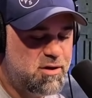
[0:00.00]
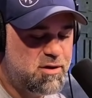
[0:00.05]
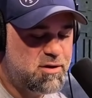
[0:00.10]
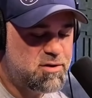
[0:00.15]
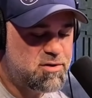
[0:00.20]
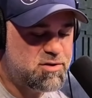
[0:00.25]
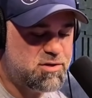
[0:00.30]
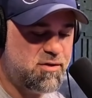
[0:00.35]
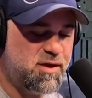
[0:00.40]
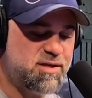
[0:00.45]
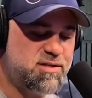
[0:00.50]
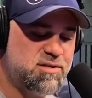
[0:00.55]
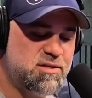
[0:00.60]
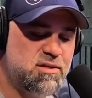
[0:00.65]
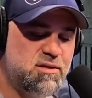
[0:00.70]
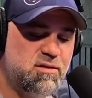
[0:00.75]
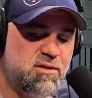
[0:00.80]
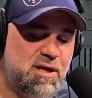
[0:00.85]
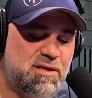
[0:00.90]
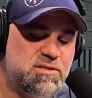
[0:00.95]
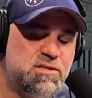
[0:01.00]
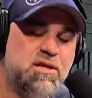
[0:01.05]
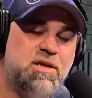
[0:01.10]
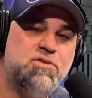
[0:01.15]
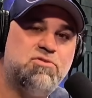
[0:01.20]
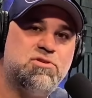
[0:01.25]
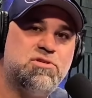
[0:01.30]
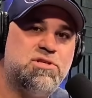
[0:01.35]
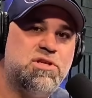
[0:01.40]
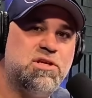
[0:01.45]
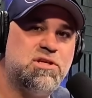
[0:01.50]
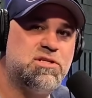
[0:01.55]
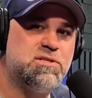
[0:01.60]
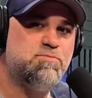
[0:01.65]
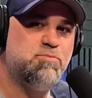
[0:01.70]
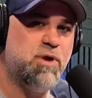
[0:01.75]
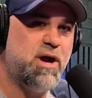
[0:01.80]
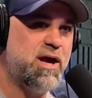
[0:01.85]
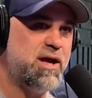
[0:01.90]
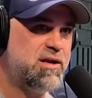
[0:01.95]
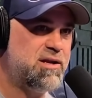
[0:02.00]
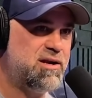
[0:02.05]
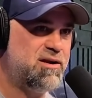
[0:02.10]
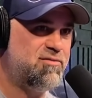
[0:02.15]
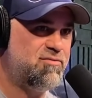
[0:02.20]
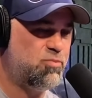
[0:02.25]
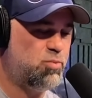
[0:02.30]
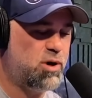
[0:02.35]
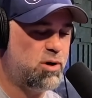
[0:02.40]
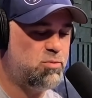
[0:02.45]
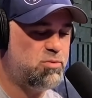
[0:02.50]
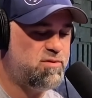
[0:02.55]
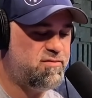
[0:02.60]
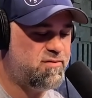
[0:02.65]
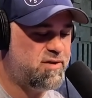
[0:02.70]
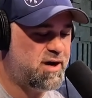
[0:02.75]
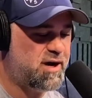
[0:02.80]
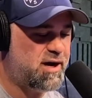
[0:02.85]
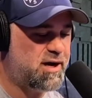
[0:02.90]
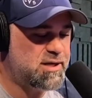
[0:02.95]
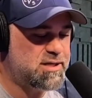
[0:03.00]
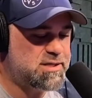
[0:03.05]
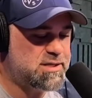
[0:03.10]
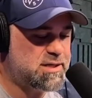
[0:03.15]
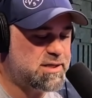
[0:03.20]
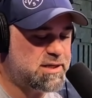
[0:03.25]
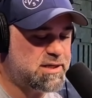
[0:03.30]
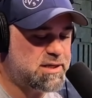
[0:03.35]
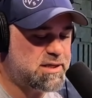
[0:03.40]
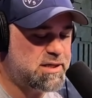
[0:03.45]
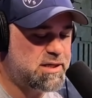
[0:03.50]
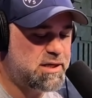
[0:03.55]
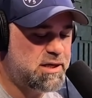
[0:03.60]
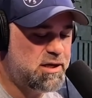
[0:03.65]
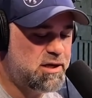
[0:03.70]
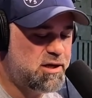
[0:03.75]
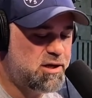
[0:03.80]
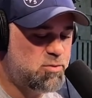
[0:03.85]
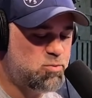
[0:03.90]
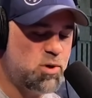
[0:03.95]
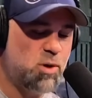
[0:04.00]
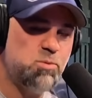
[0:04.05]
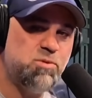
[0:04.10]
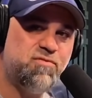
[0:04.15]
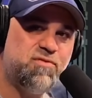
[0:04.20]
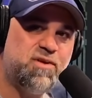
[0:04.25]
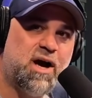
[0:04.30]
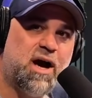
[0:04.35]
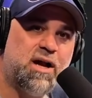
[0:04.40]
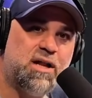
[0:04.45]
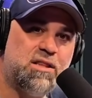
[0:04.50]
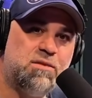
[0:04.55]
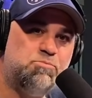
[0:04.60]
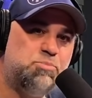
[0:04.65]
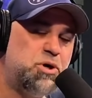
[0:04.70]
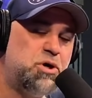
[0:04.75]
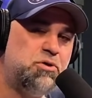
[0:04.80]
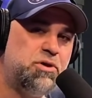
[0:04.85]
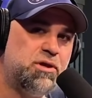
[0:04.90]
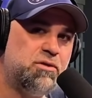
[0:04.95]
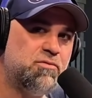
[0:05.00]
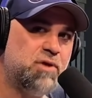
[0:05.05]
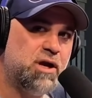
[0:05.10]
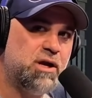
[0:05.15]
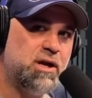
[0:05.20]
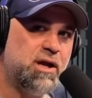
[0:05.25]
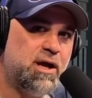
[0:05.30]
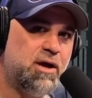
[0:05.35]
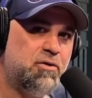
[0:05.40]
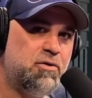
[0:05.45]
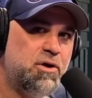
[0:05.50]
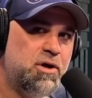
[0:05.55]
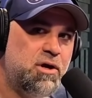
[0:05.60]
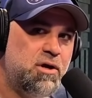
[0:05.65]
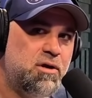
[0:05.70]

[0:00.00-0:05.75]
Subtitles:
So that's an interesting spread of what we've got in the building right now.